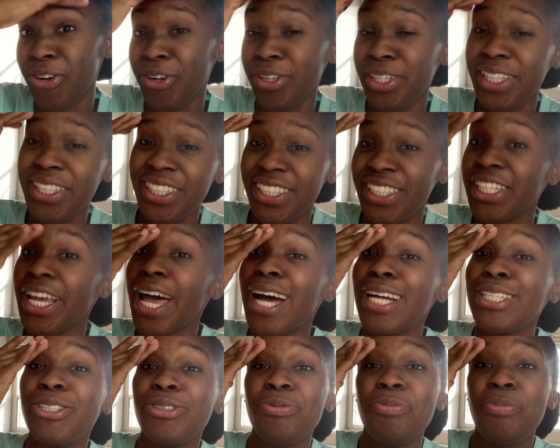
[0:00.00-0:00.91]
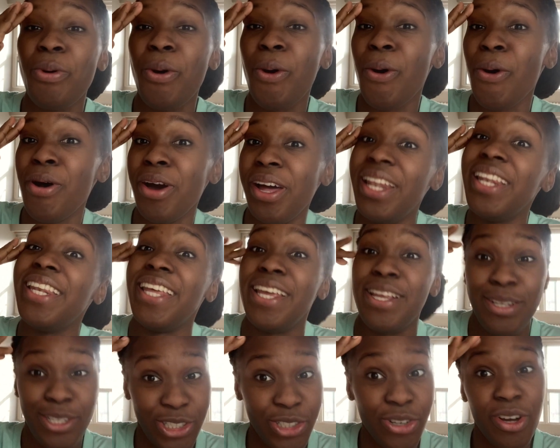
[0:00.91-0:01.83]
"Girl, they could charge you more," and
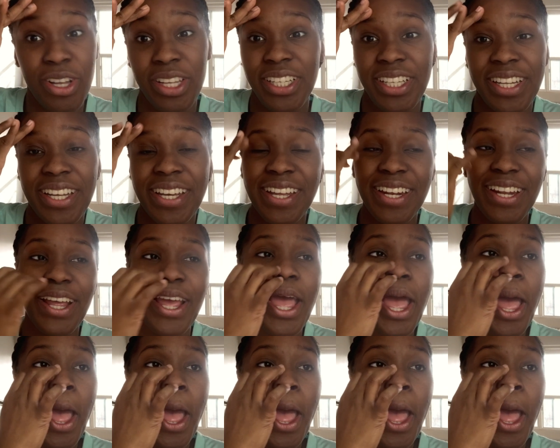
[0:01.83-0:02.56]
they surely did.